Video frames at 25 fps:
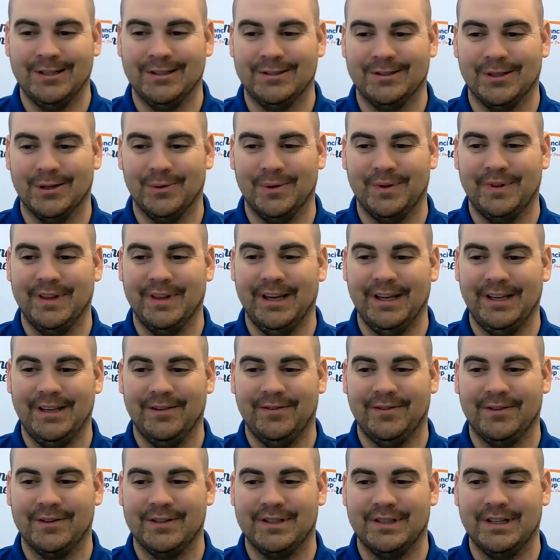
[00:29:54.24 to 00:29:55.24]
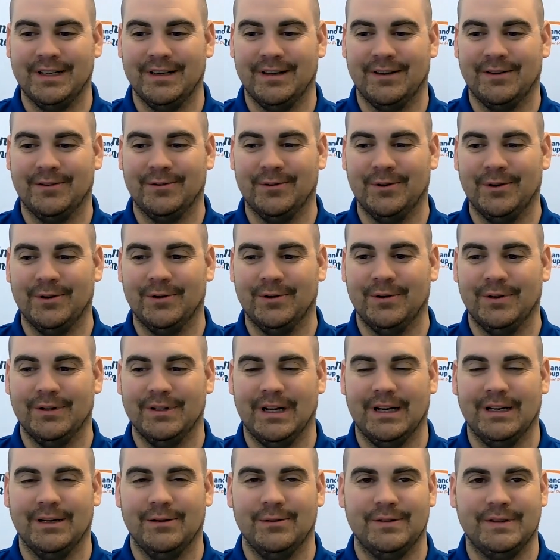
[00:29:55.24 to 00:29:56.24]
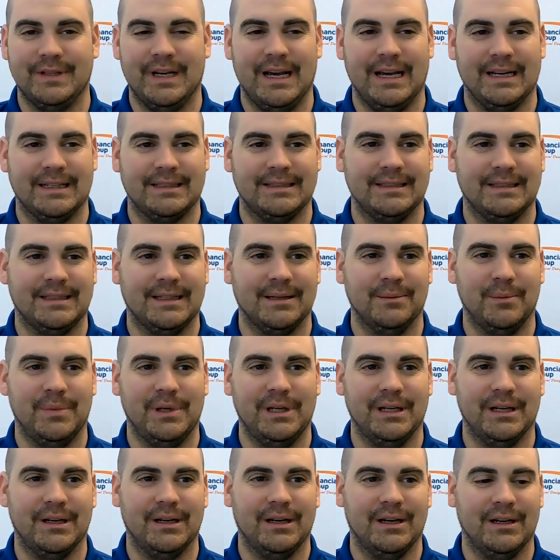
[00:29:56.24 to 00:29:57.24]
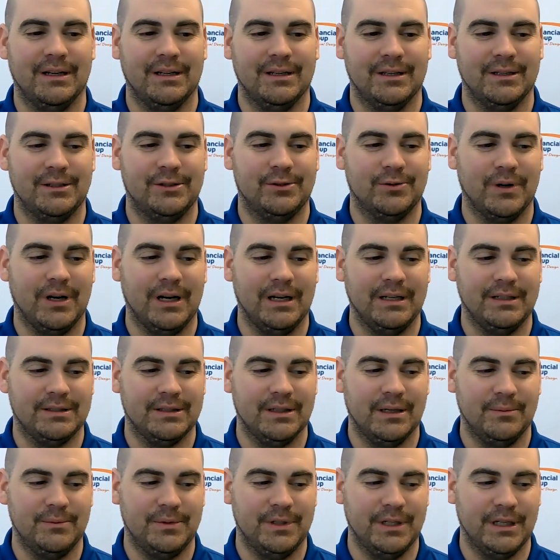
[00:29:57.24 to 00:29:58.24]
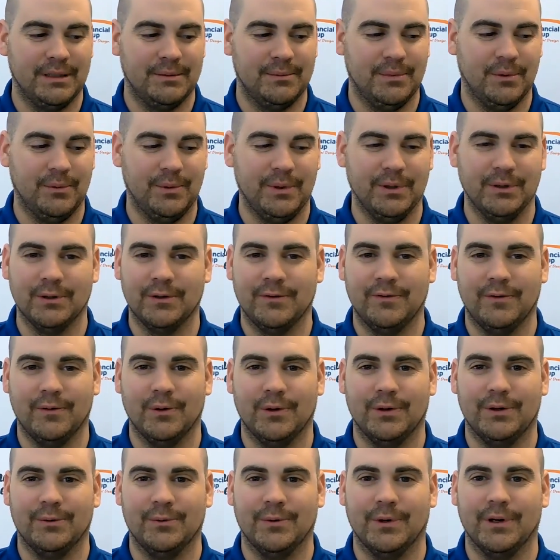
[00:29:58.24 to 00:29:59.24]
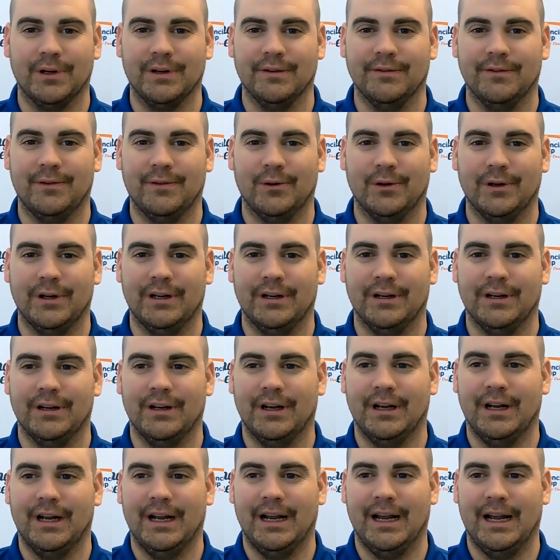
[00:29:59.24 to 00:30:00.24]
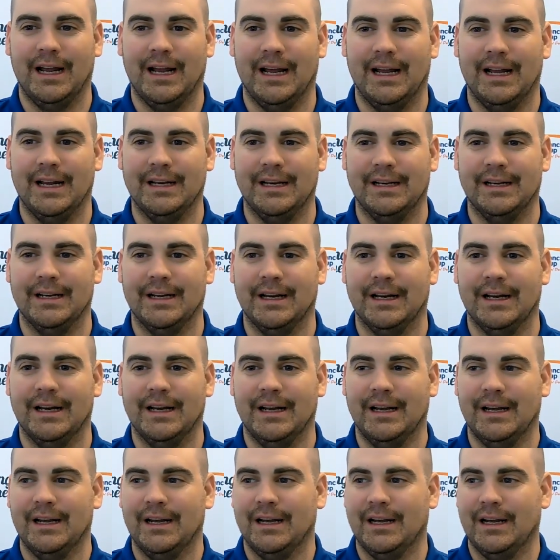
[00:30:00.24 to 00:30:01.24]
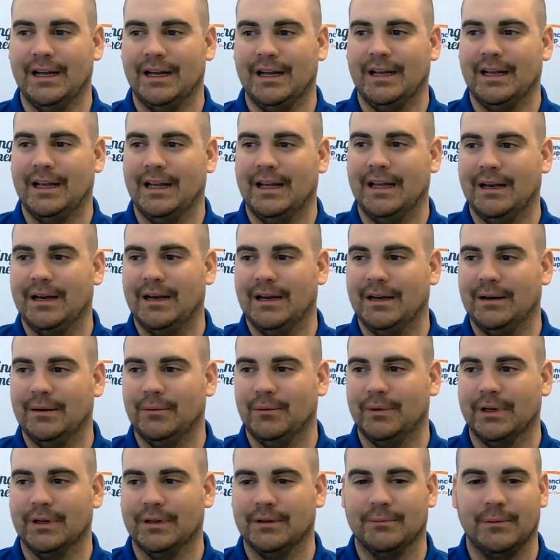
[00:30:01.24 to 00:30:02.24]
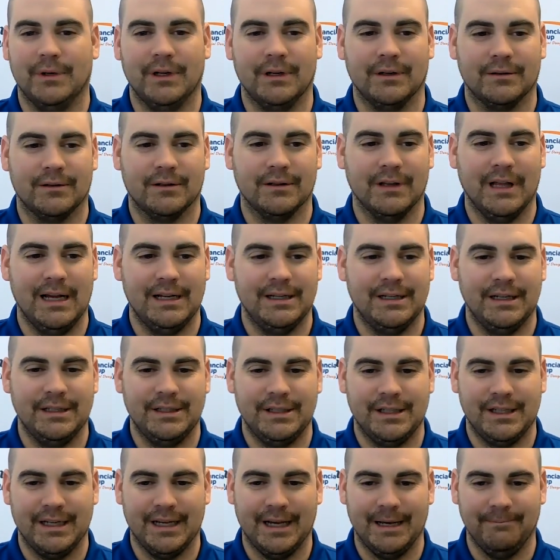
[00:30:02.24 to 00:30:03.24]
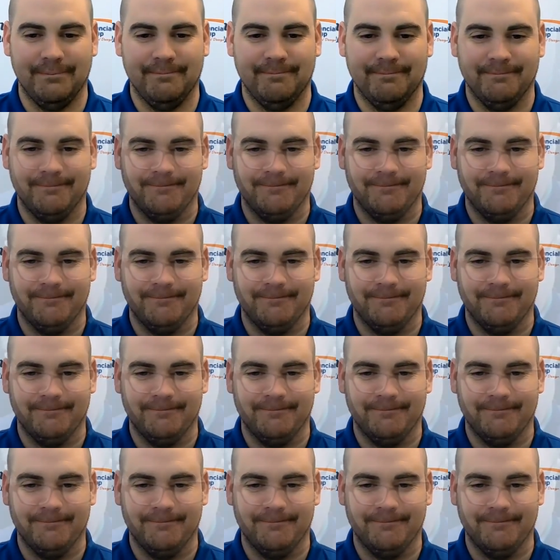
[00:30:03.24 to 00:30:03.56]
So we thank you for sitting through. I know taxes can be a dry subject, but we look forward to working for you. And we're glad that you came.